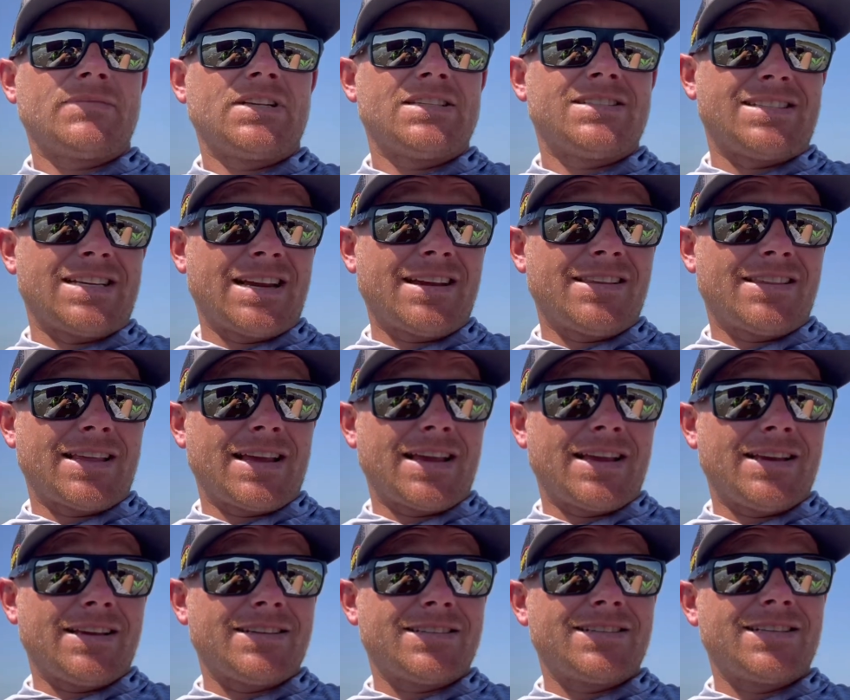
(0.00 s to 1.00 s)
Second
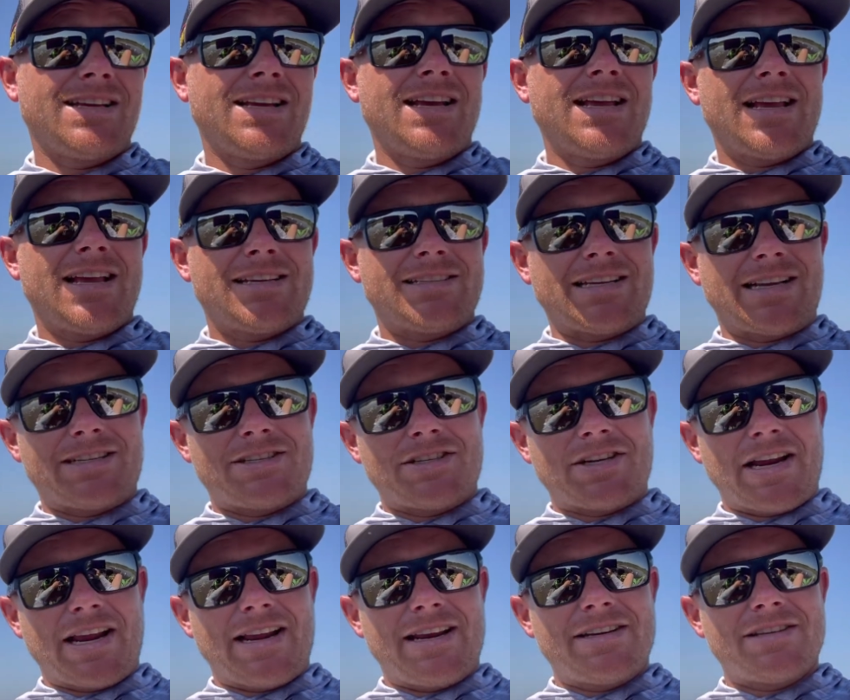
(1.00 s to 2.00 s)
thing is I
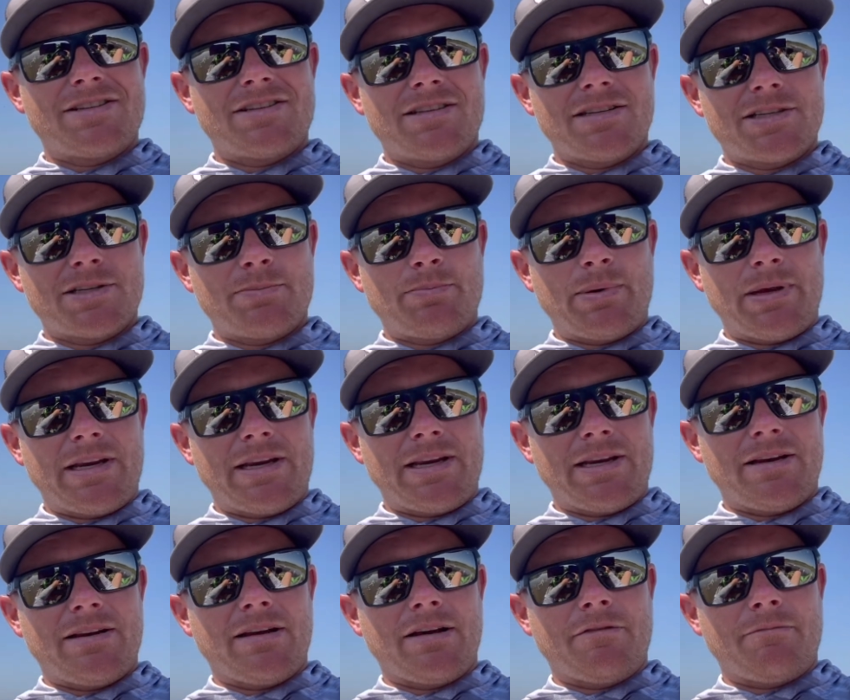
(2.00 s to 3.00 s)
change the
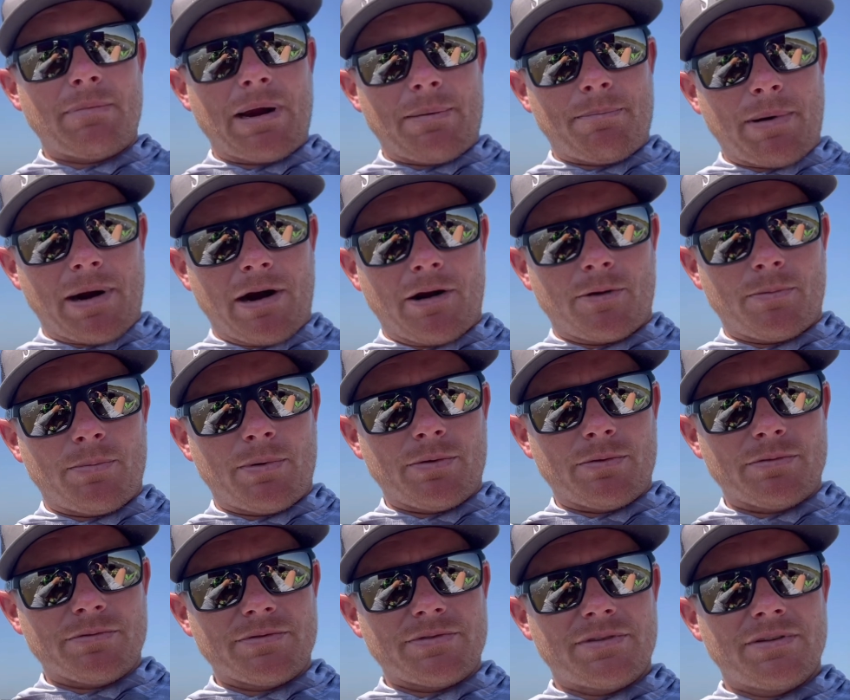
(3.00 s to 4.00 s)
speed of my power
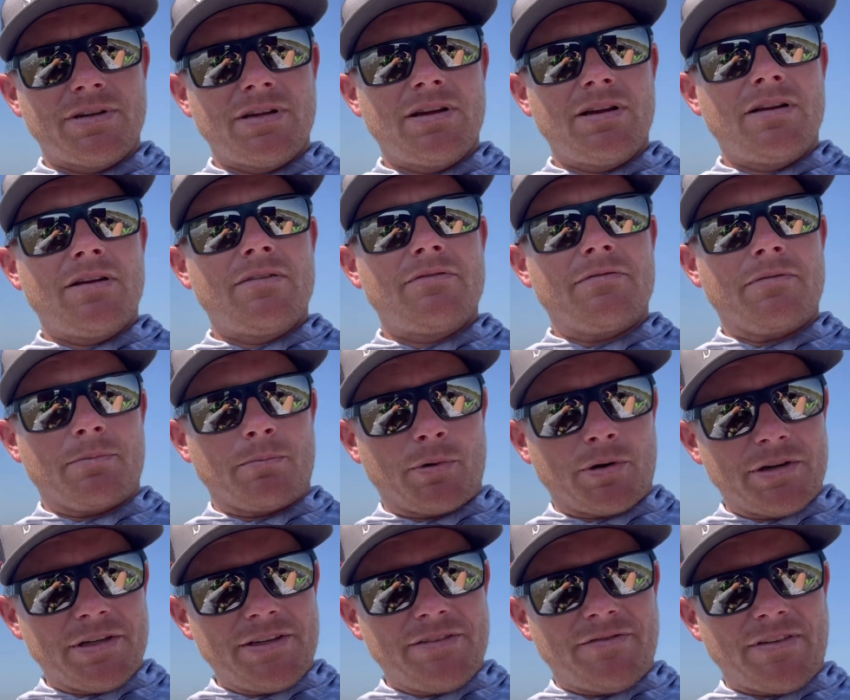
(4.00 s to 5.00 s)
poles from
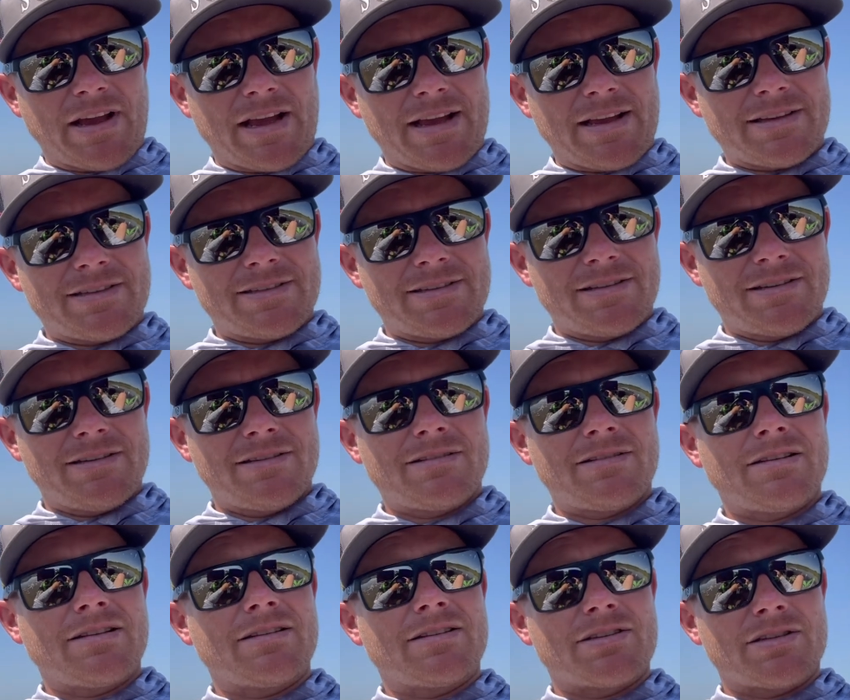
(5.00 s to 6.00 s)
really fast
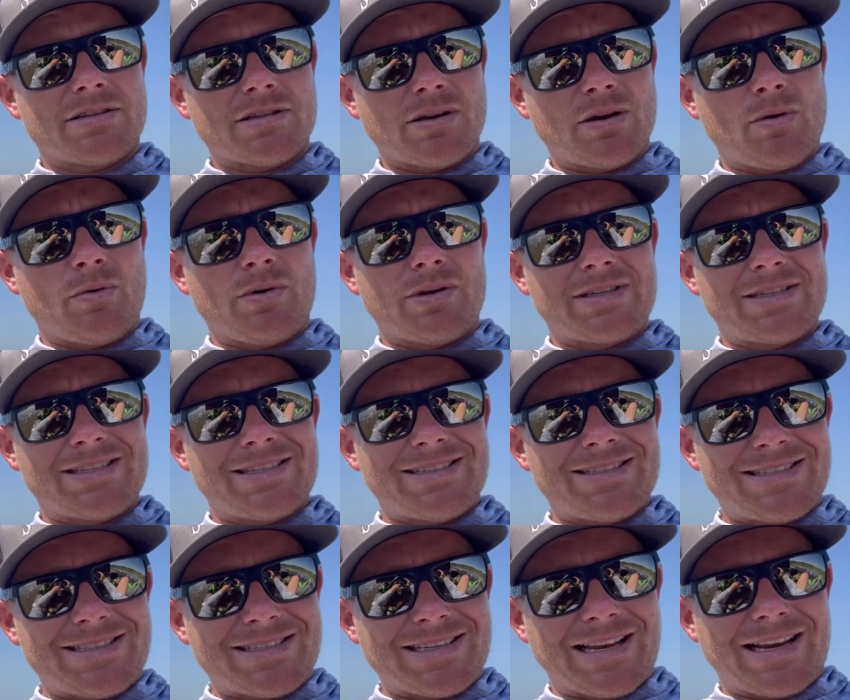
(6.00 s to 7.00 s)
to the slowest
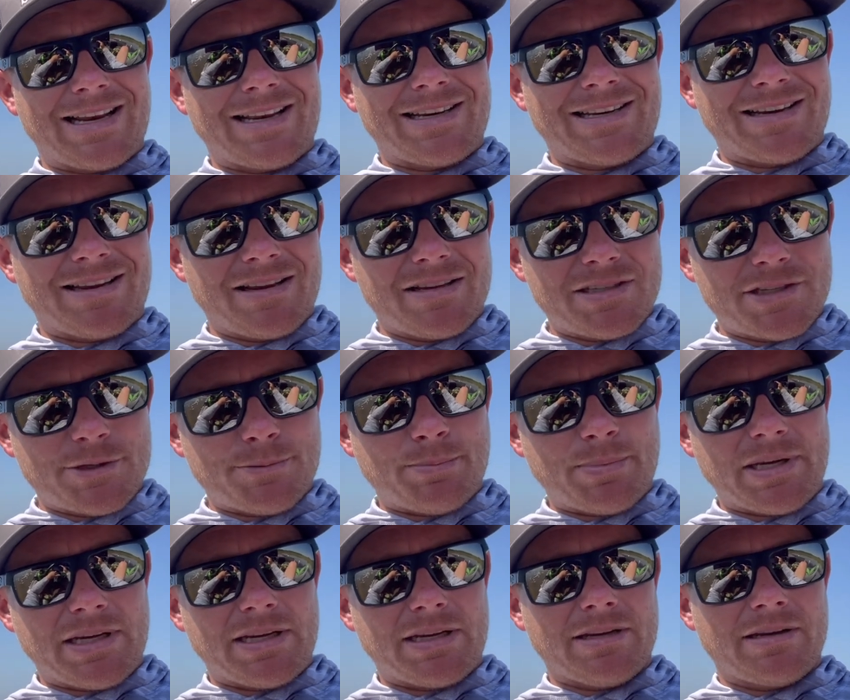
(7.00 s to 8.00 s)
setting
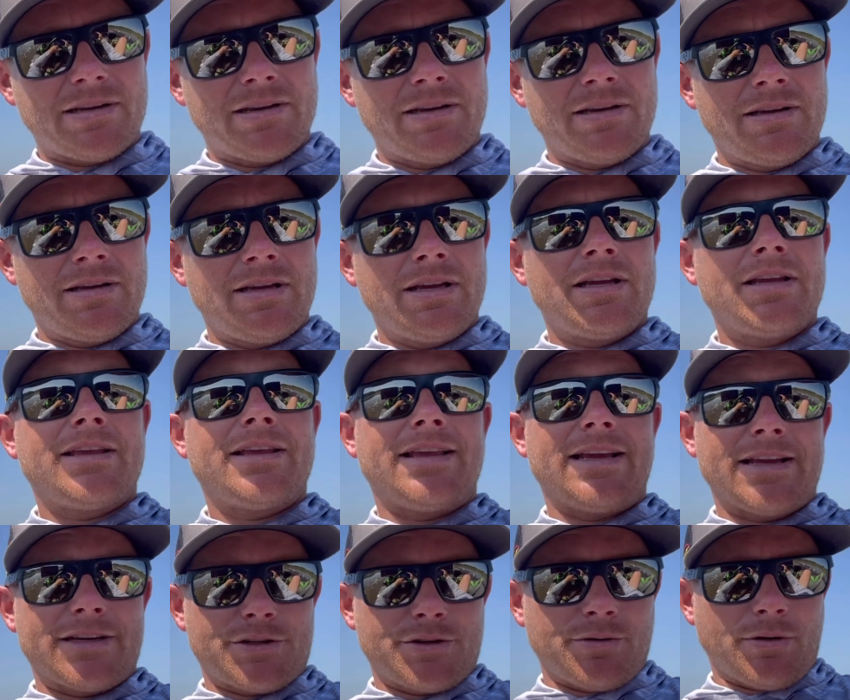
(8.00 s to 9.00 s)
speed.
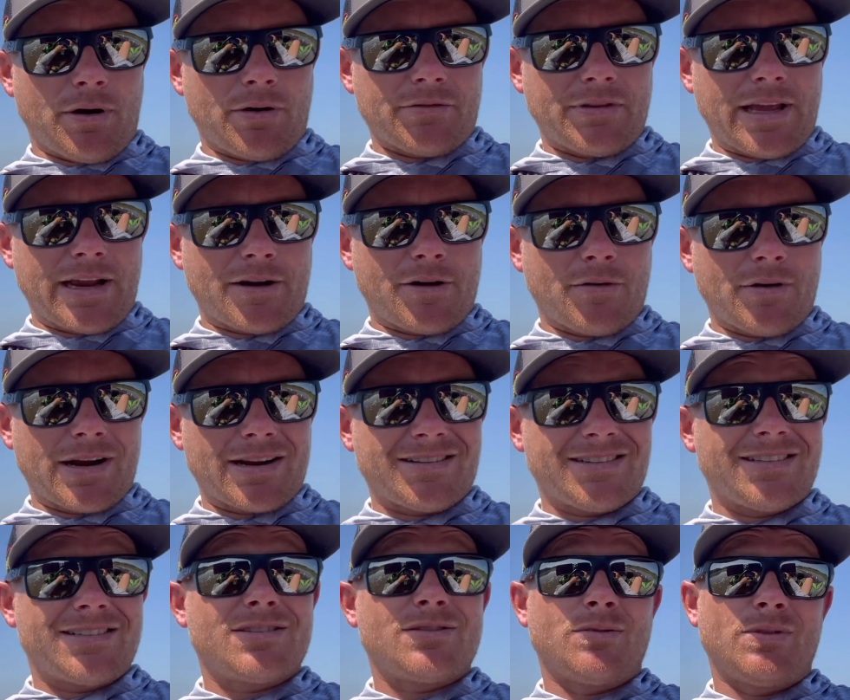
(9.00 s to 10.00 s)
Yes, you heard that
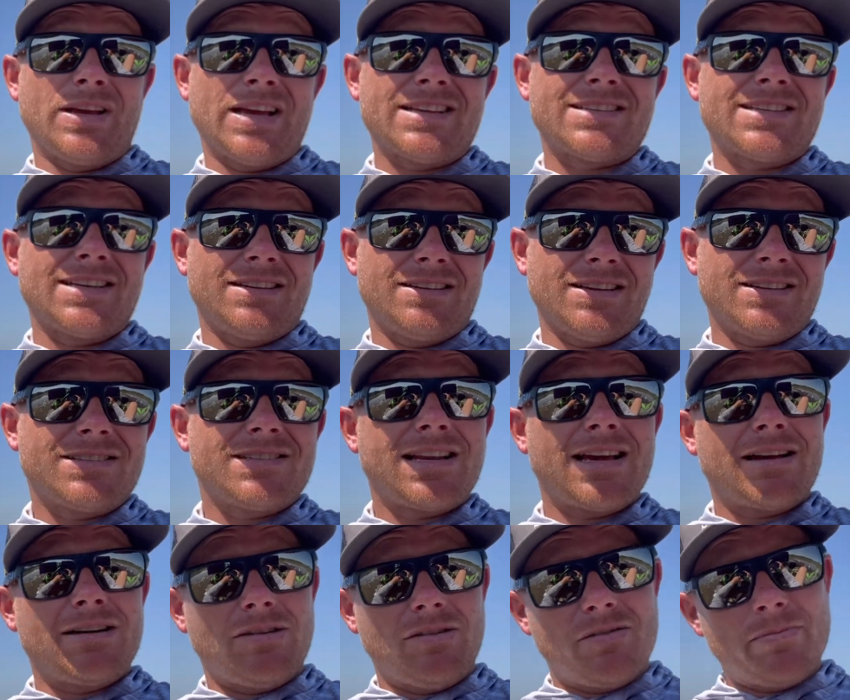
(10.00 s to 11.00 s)
correctly. So yes, it does
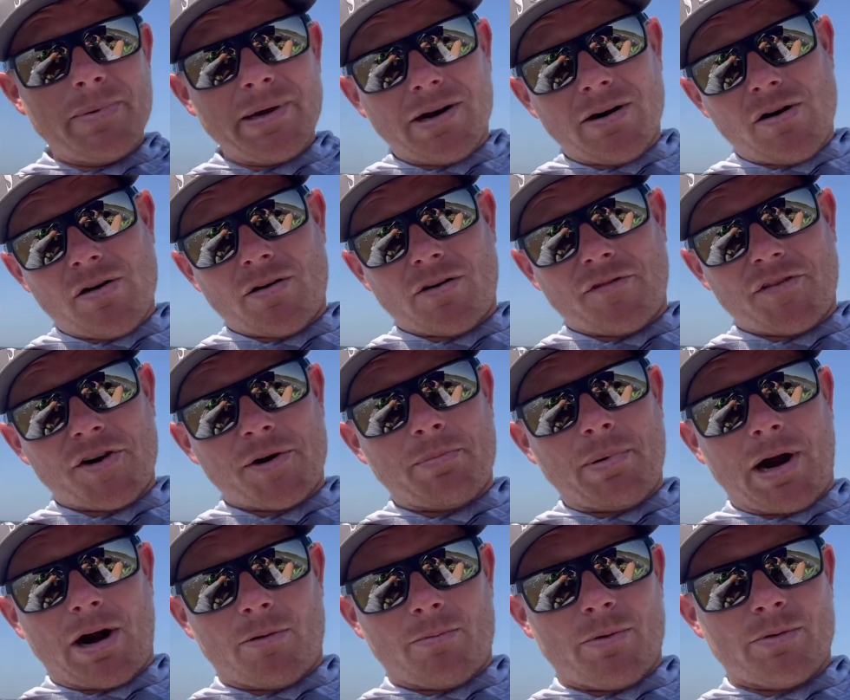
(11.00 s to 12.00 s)
take a little bit longer for your
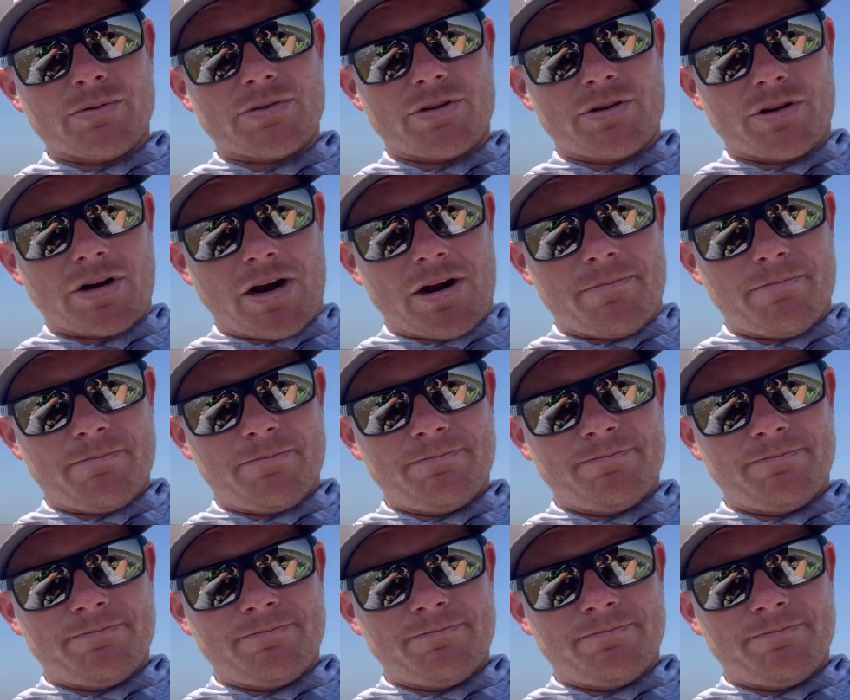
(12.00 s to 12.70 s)
power poles to drop.